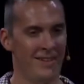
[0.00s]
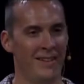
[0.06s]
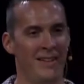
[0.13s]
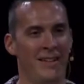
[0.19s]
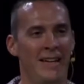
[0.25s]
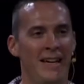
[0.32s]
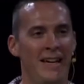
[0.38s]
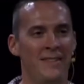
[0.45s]

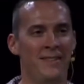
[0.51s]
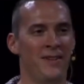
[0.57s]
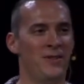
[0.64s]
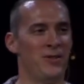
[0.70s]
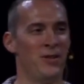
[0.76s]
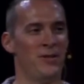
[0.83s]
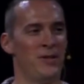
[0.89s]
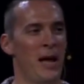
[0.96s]
isn't
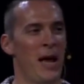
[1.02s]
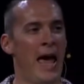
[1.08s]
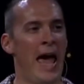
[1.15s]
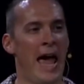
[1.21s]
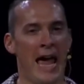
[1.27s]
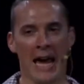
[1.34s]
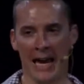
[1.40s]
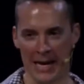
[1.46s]
just
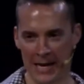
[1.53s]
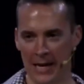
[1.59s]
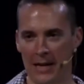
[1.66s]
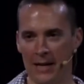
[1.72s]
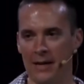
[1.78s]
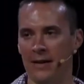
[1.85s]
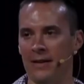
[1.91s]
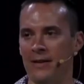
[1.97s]

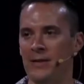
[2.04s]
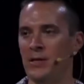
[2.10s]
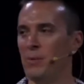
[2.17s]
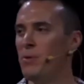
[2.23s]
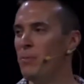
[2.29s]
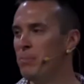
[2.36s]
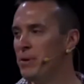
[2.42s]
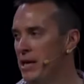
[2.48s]
handed to
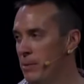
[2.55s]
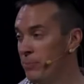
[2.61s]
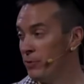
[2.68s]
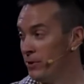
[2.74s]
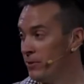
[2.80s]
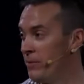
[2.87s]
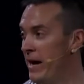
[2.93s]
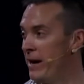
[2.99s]
the people
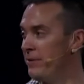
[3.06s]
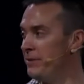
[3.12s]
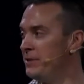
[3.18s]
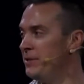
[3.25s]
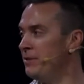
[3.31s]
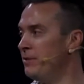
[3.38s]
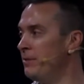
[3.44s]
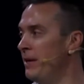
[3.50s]
around
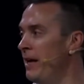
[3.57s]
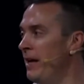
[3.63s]
you,